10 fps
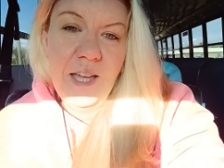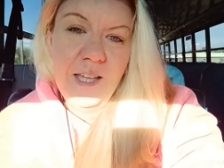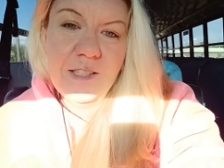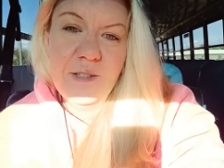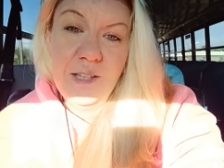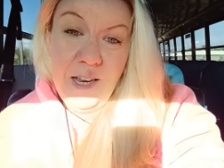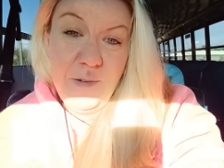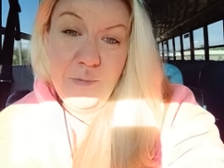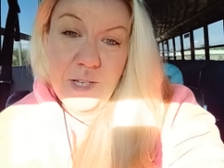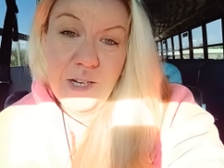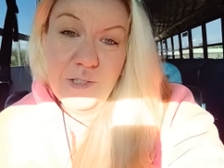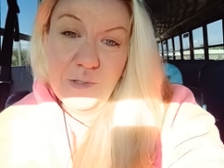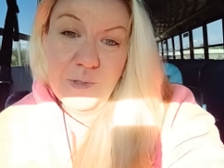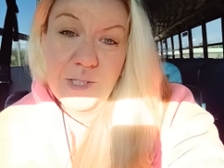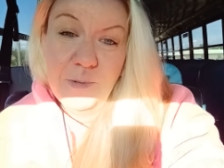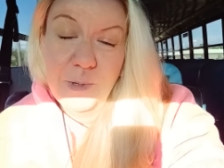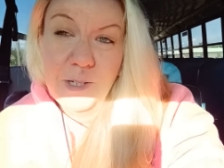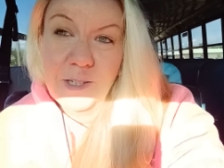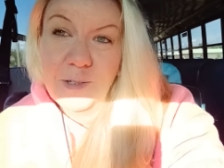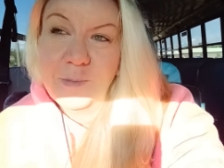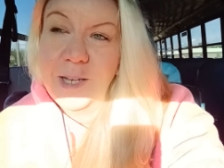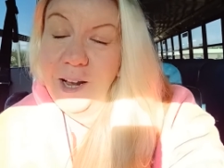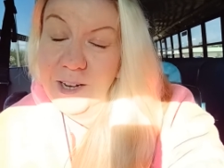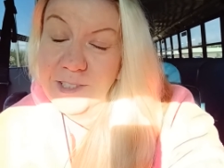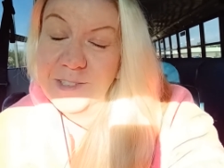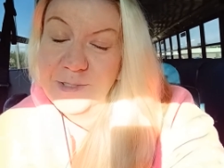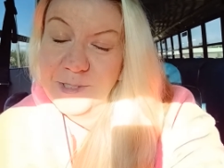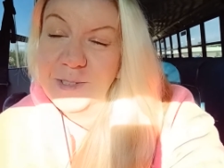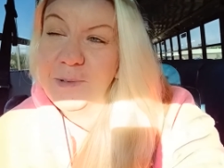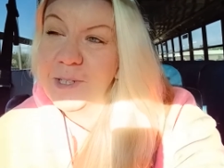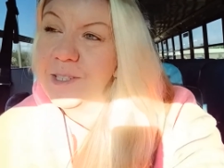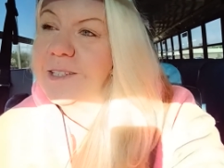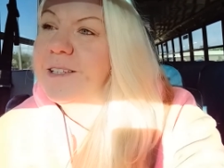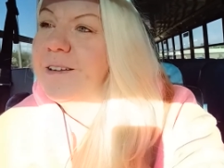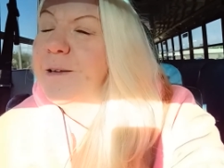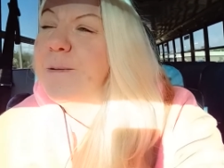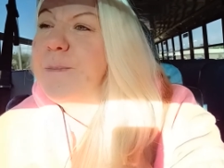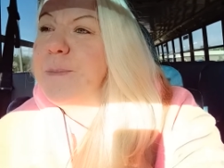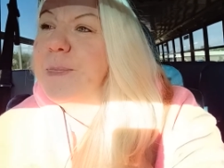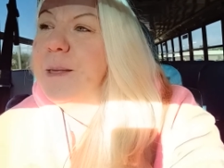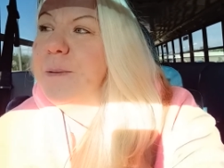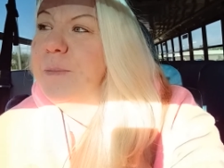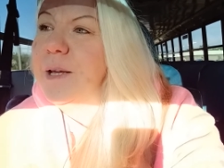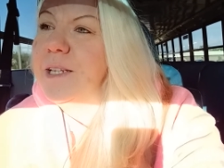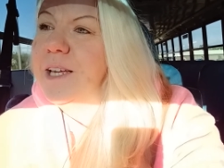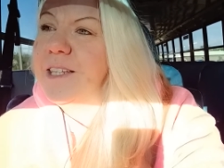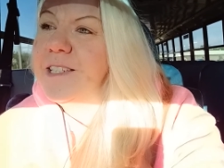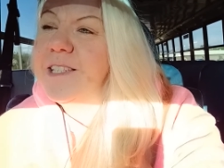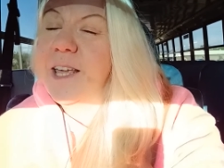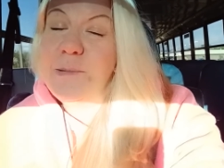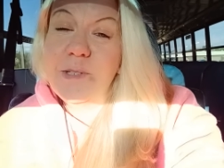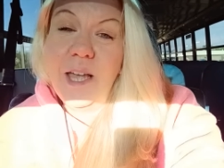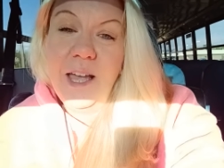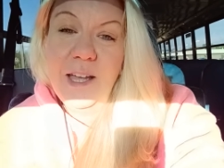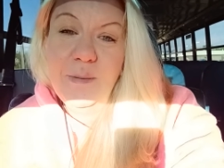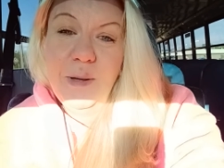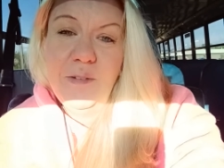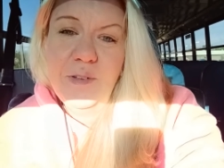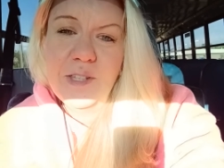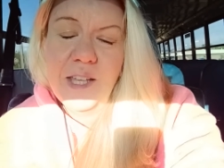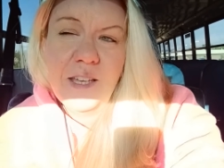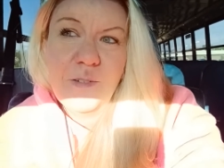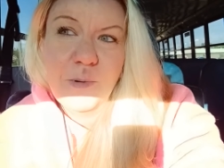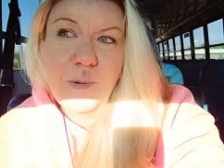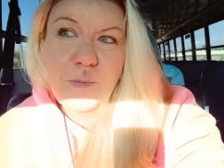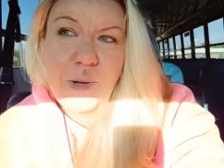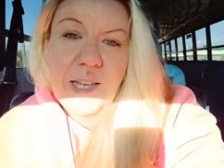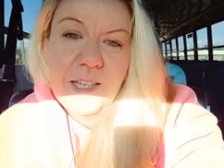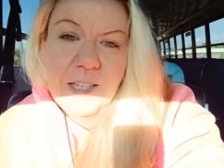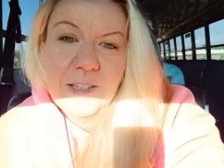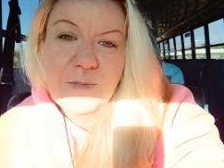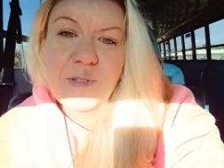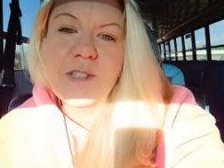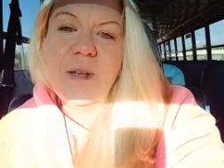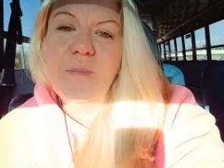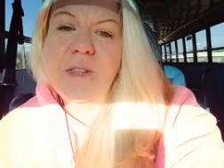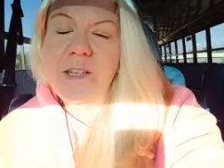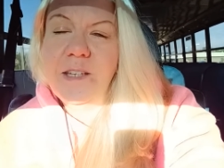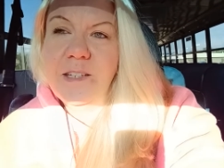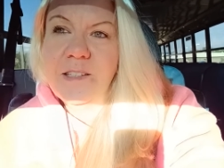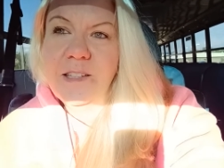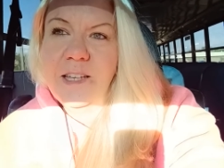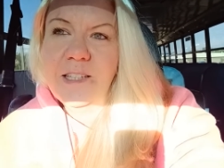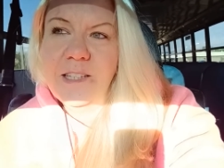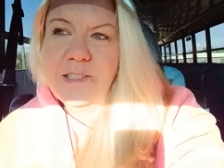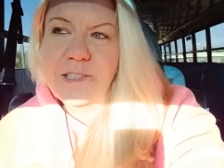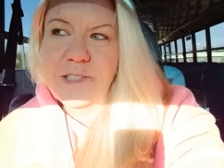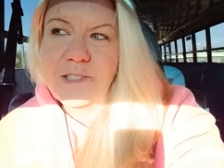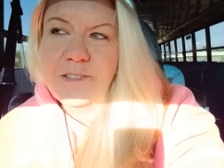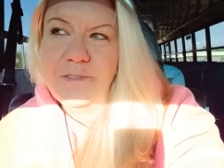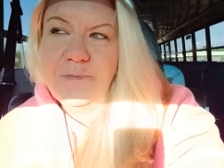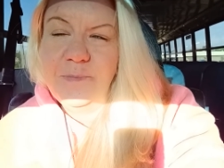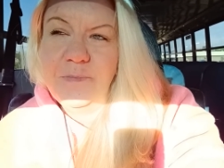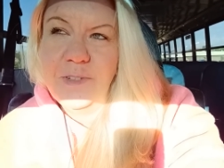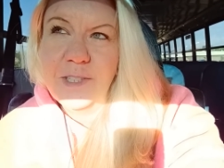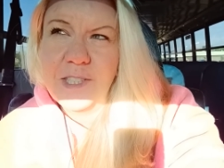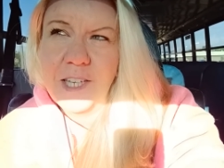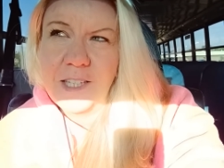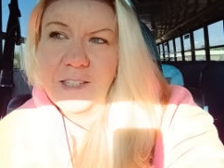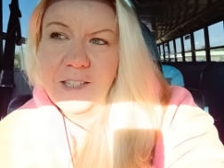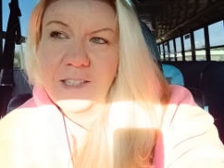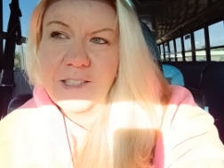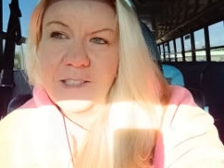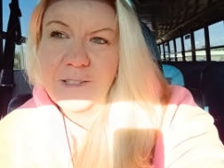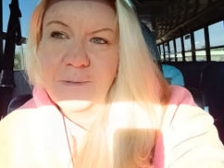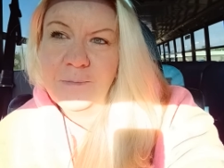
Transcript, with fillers: yes, and I, we are doing the work. We are doing the work. But at the same time, I feel like we're waiting for something. Like, it just feels like this,